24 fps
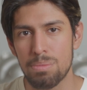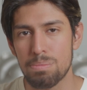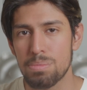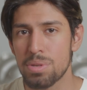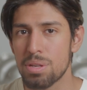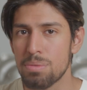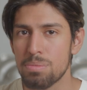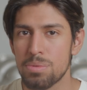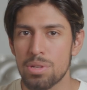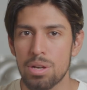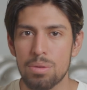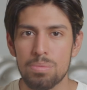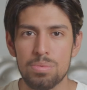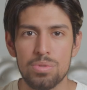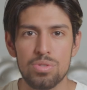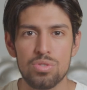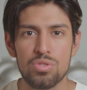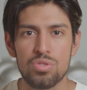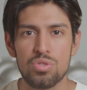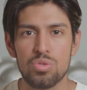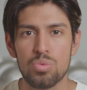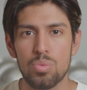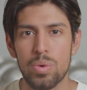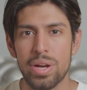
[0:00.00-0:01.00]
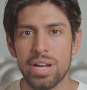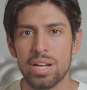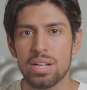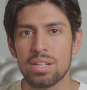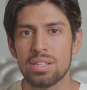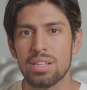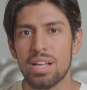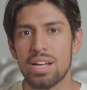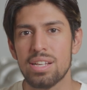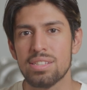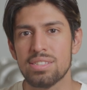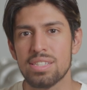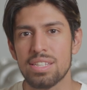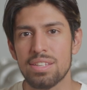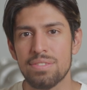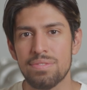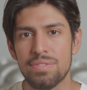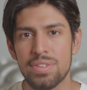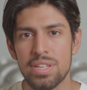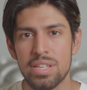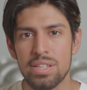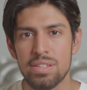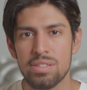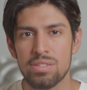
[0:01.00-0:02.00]
B M W's Neue Klasse E
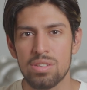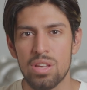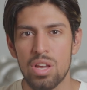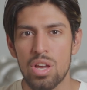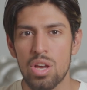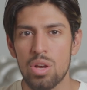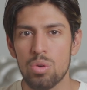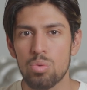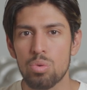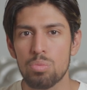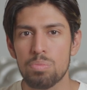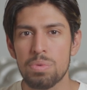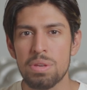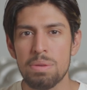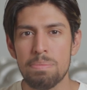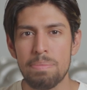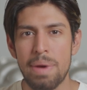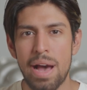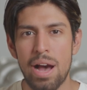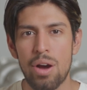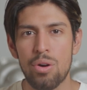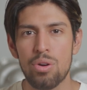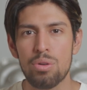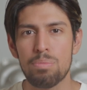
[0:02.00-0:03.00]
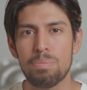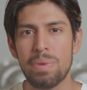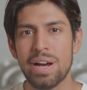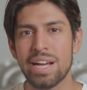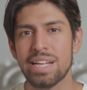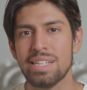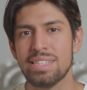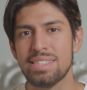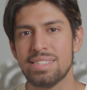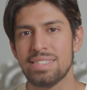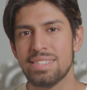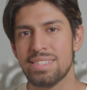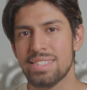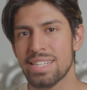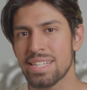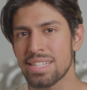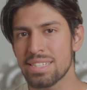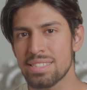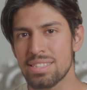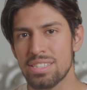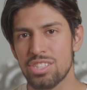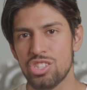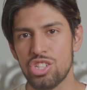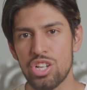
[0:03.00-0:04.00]
Vs will be powered by its
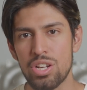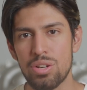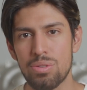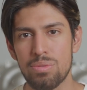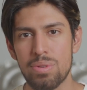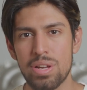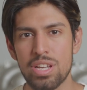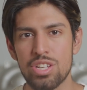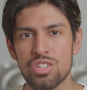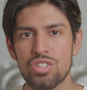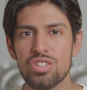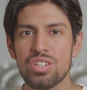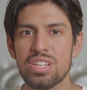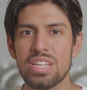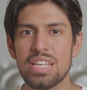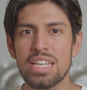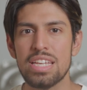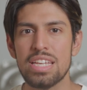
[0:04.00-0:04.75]
sixth generation